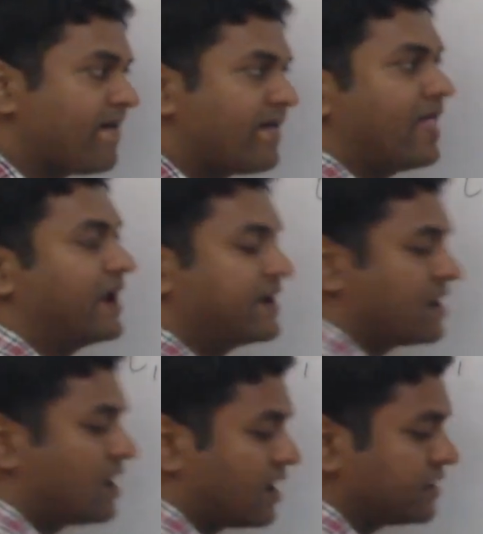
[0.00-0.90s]
and
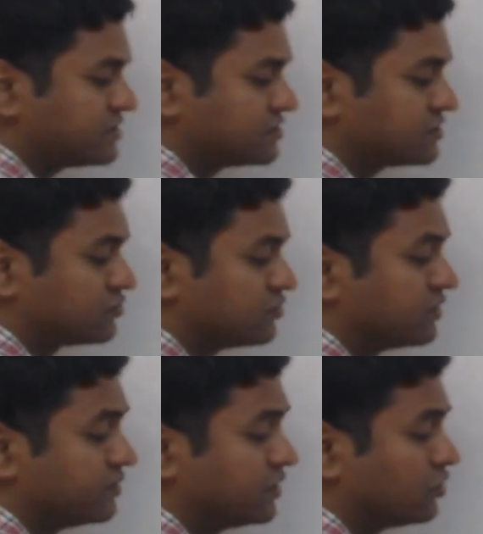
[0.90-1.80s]
RHS will
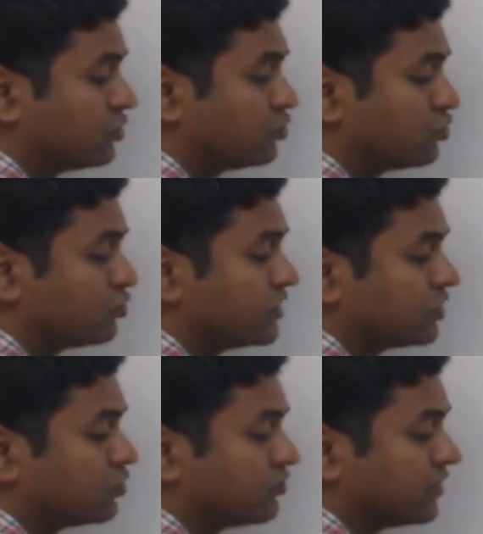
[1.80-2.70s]
be q2 by
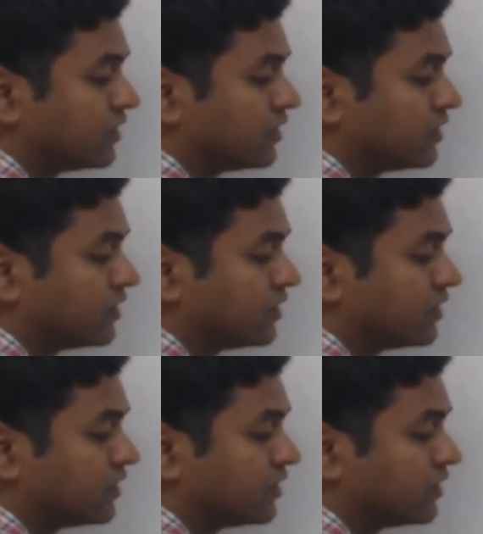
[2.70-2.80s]
q1.